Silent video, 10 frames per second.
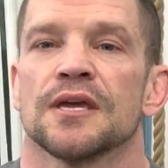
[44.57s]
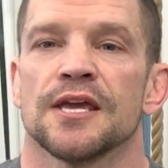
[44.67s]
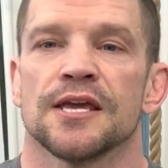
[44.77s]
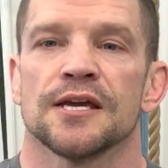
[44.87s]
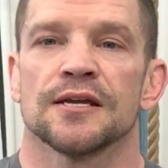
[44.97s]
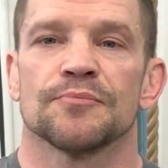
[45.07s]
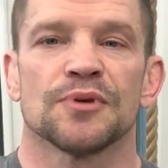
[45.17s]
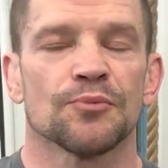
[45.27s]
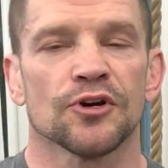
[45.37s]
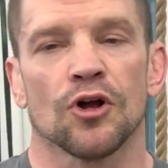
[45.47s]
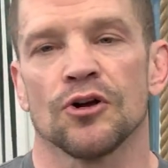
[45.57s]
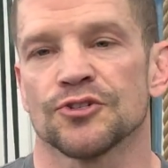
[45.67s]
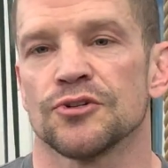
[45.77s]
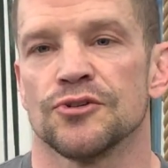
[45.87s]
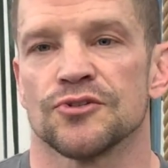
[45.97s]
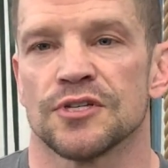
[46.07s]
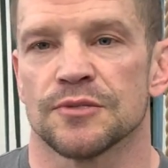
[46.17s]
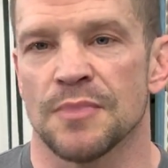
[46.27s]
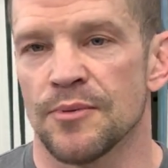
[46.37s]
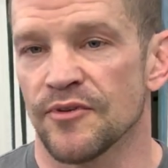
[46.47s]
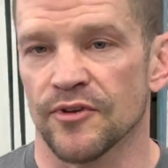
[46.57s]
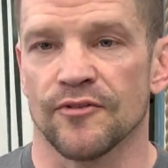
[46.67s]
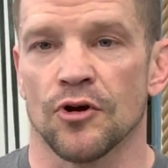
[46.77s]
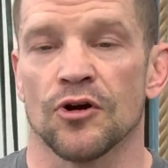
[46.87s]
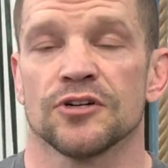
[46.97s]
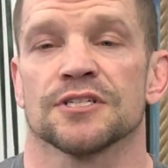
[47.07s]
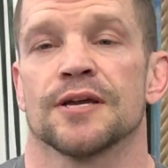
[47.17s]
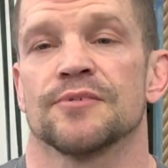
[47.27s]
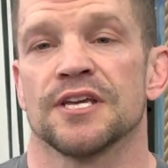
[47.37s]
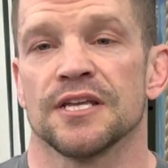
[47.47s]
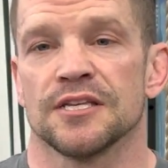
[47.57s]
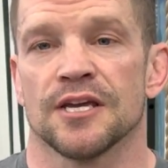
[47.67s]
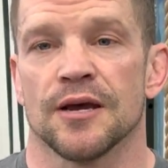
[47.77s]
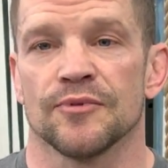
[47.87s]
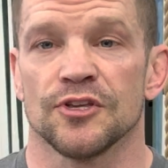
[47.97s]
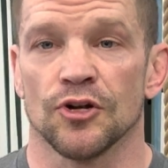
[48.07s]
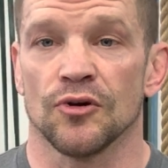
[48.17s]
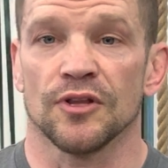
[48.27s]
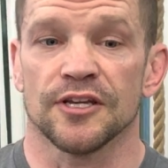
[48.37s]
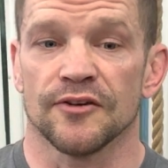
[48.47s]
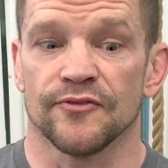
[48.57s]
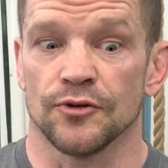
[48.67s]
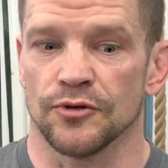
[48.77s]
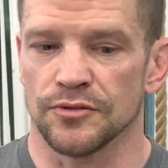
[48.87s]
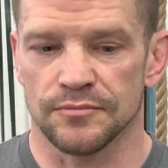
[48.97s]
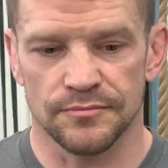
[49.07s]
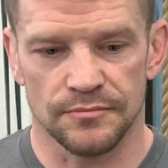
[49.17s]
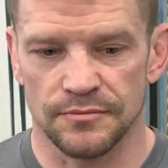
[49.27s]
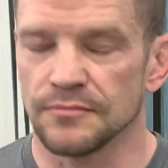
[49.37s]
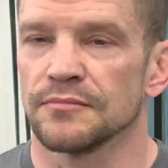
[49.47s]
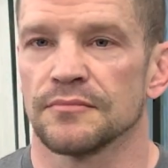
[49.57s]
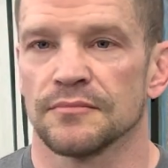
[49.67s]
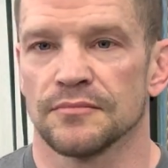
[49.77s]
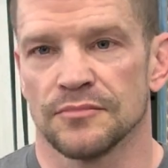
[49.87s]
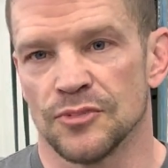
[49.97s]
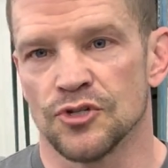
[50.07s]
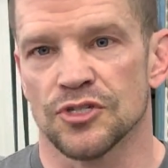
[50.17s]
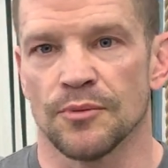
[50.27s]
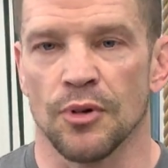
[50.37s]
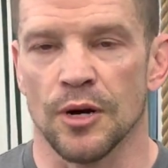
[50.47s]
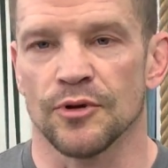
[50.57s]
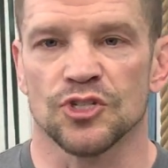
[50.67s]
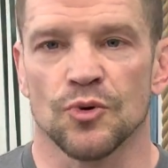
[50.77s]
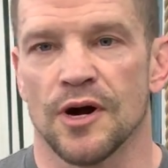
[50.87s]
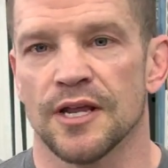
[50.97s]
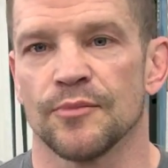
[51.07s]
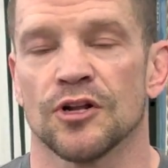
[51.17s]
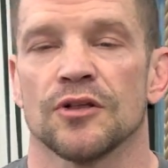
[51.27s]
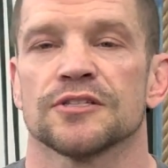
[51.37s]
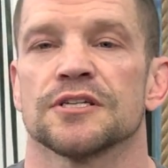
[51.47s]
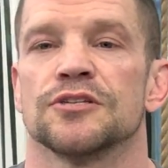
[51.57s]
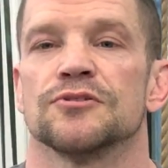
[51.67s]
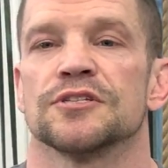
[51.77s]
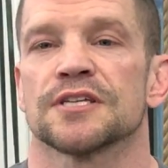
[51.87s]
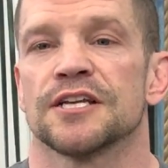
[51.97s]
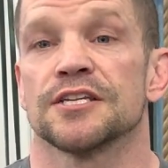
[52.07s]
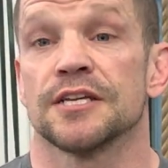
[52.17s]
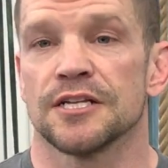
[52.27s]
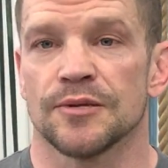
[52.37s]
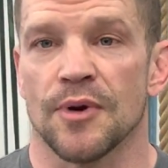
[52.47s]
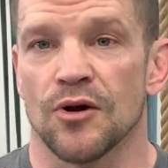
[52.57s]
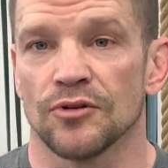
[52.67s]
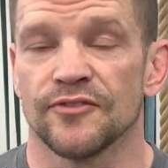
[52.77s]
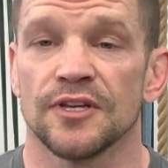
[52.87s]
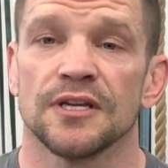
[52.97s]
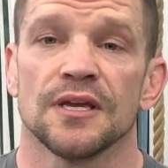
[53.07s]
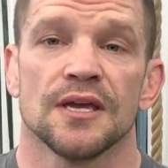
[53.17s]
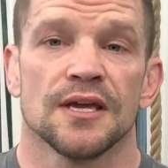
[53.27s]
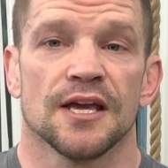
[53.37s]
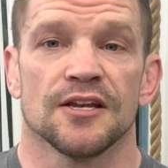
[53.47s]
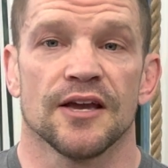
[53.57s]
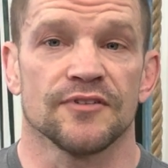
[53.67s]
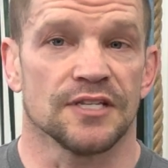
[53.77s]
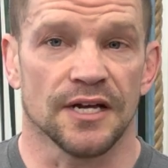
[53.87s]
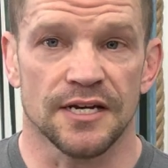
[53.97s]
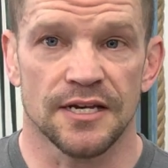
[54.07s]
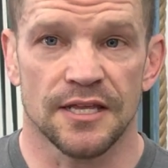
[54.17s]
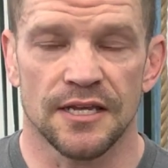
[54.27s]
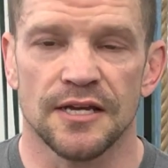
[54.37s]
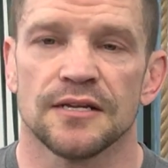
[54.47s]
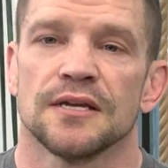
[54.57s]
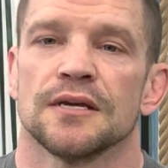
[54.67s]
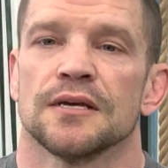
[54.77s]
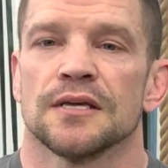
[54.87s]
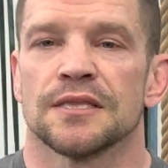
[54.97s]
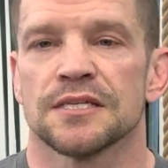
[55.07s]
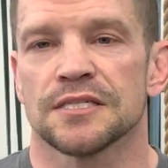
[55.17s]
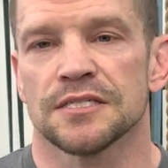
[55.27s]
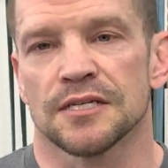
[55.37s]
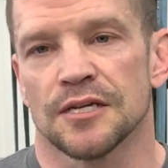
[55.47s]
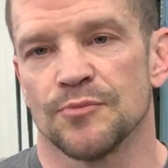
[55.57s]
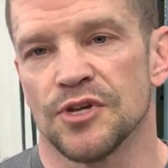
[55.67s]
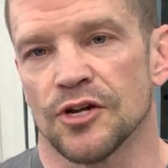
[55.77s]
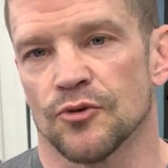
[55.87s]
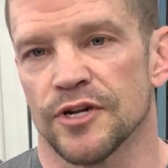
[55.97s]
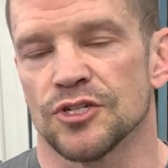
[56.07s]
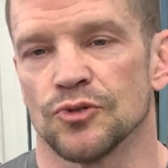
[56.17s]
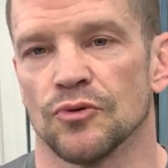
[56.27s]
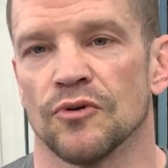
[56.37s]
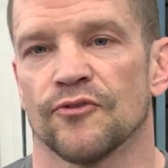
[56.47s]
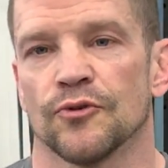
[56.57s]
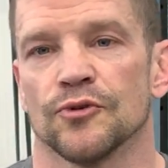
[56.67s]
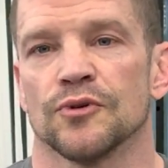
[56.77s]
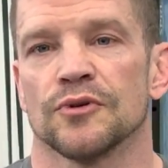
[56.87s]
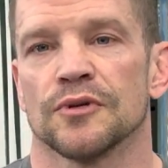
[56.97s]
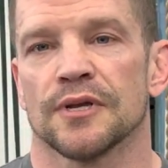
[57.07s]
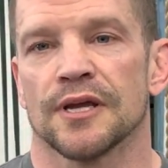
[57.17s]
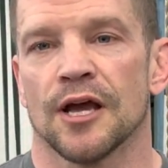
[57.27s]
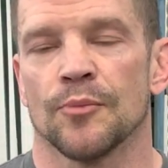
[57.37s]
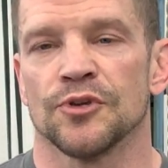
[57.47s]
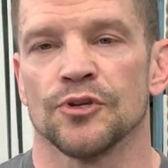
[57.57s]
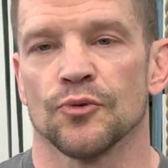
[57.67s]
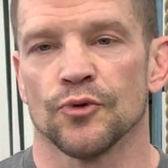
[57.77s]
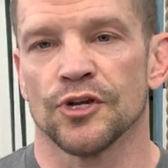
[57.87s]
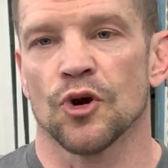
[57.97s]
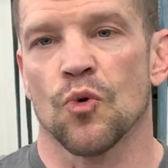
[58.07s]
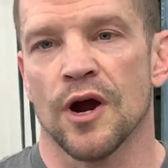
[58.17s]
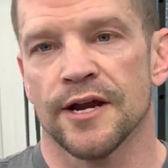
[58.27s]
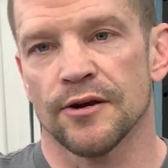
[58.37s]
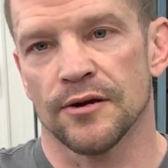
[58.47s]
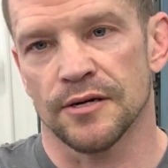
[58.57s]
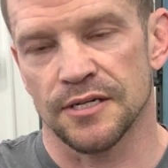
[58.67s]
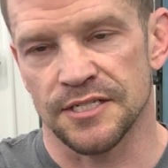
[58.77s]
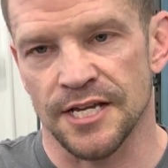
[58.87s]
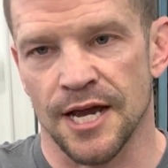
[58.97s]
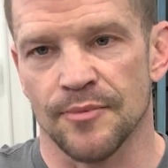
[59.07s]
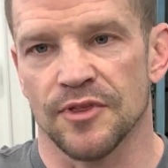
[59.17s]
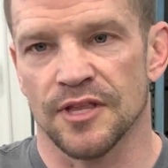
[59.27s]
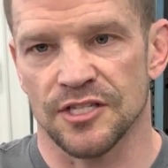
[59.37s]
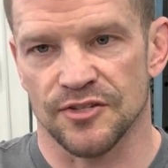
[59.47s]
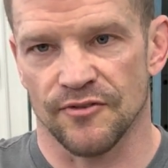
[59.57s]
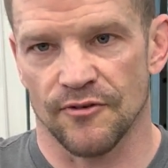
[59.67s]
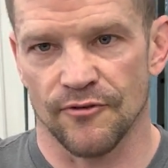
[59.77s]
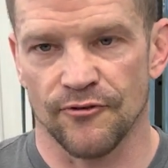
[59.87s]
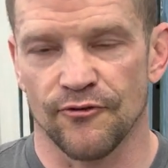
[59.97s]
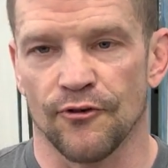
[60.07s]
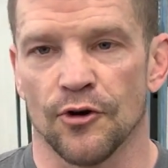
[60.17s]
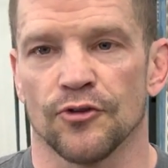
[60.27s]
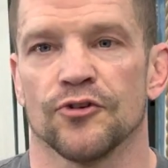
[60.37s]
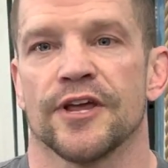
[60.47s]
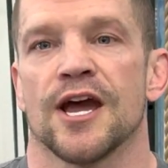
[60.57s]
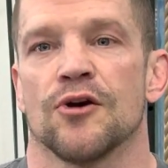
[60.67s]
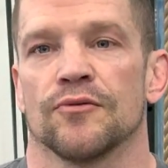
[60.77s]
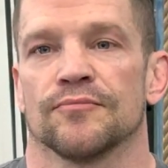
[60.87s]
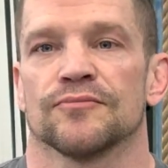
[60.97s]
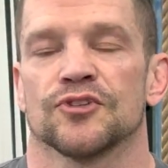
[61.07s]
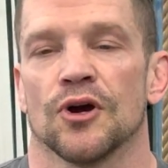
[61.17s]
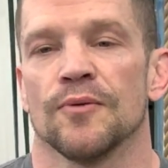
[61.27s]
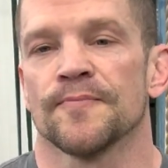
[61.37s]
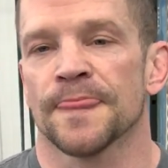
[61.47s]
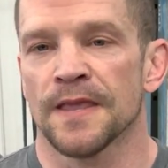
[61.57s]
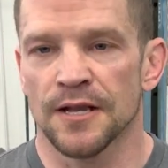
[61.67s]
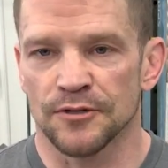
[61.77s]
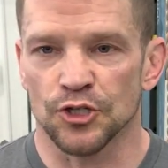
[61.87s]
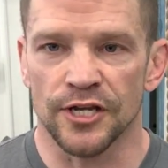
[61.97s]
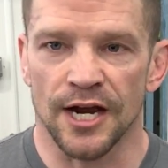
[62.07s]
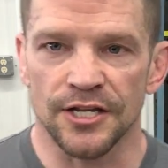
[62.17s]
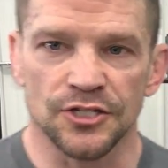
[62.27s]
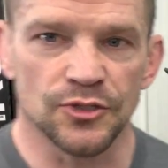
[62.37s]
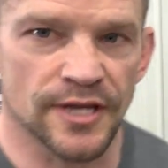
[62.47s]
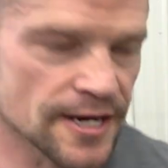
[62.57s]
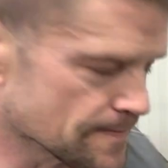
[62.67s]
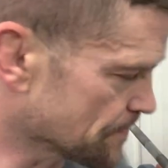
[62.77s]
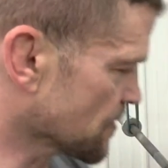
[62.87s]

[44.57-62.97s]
And people could also use this maybe if they're having a hard time getting depth, you know, like if you're used to barbell squatting, but all of a sudden you decide to get into powerlifting and you haven't done anything yet. Could be a great tool for helping you reacquire depth that's farther down. So I'll show you how to do that.